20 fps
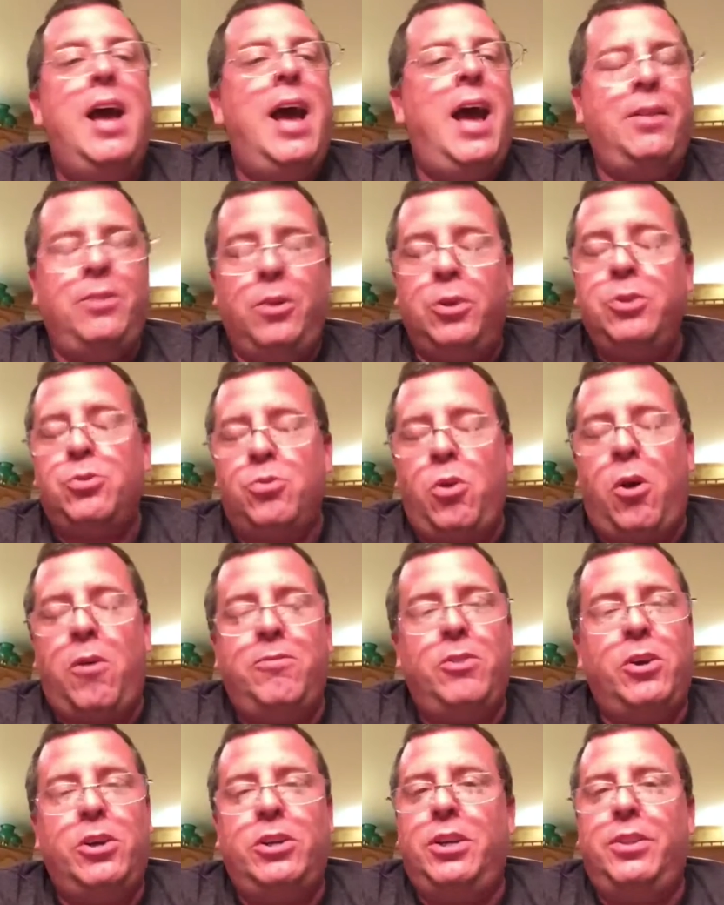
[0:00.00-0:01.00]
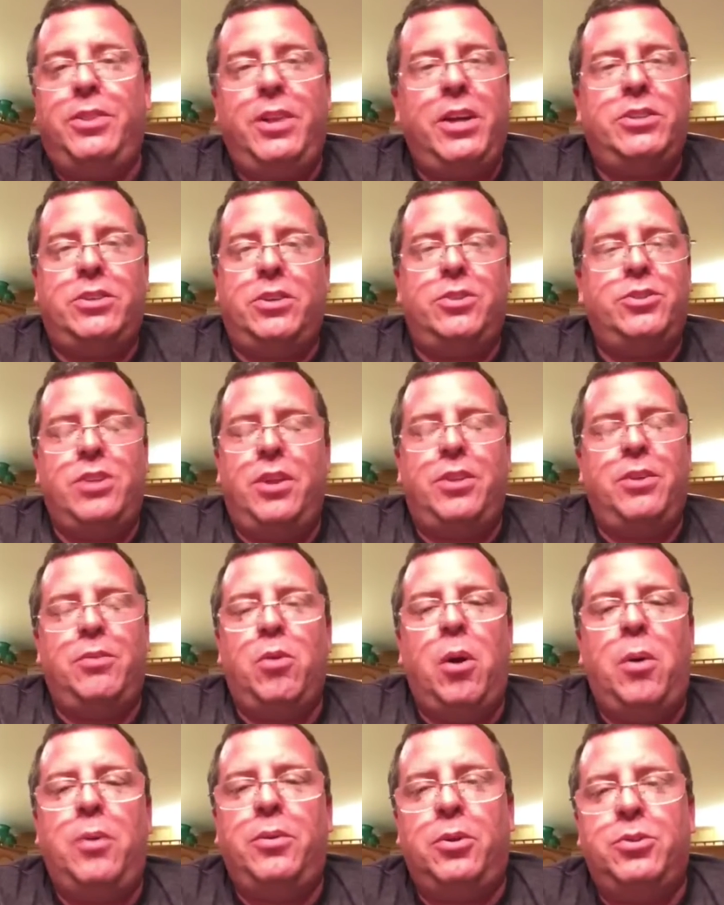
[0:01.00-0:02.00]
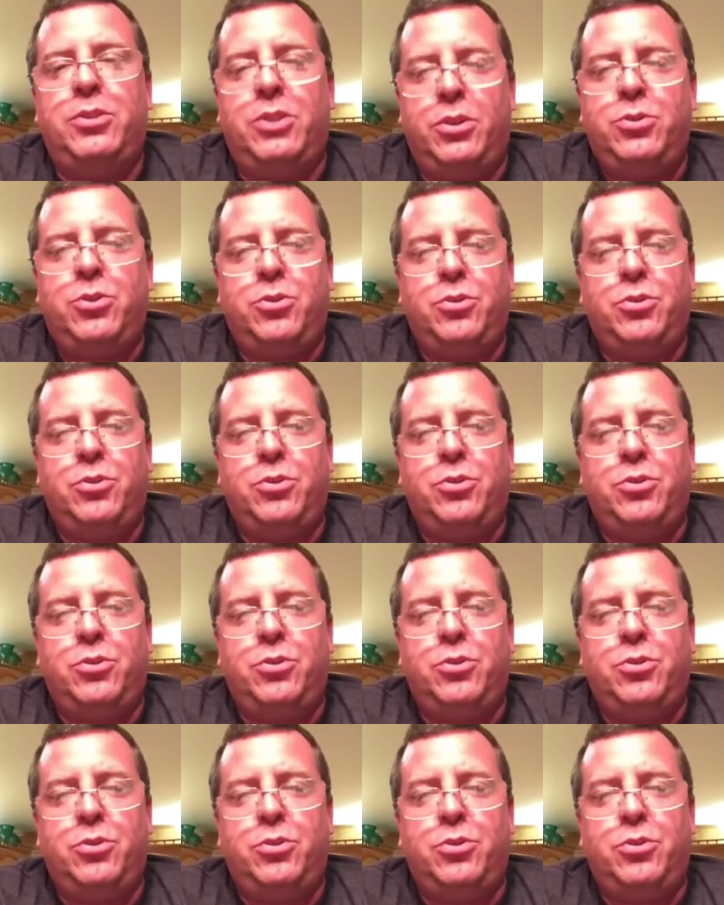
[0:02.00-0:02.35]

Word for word: And those are all very good things. There's nothing wrong with those things.